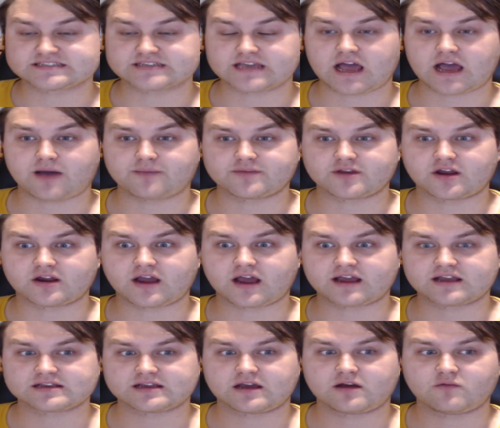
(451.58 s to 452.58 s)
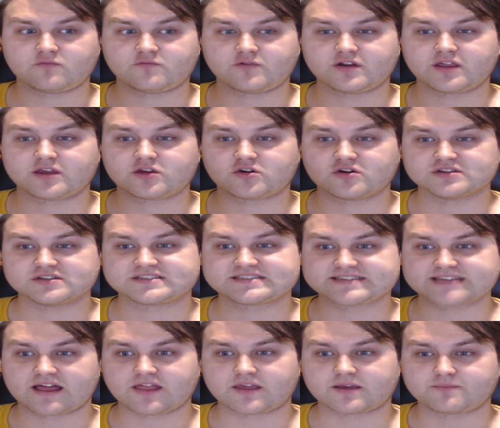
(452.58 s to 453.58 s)
a really good
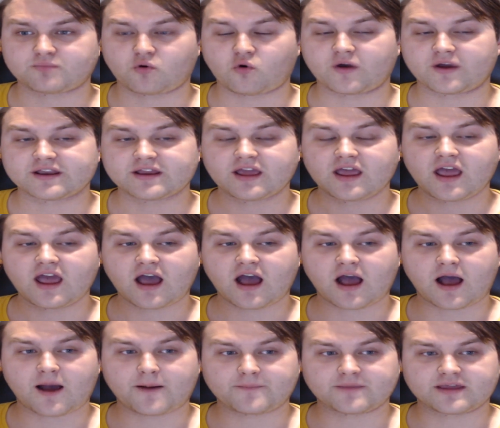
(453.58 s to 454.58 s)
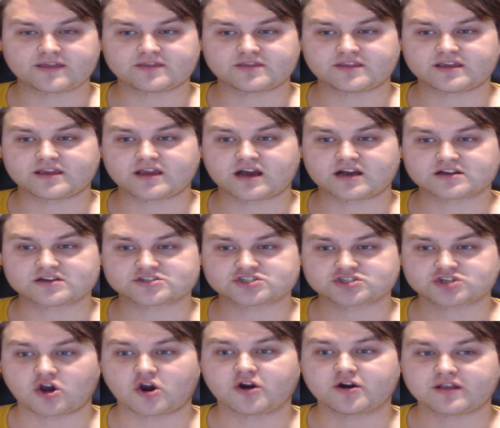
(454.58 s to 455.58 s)
selling point in the
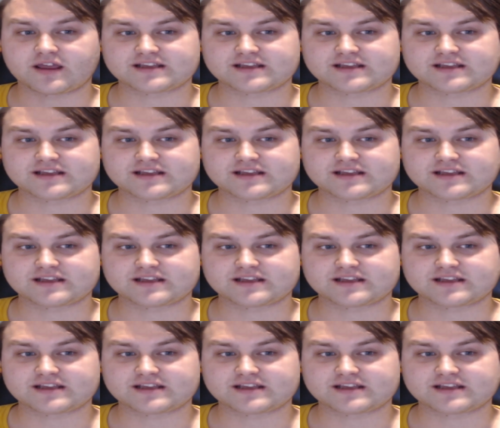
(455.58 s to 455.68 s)
show.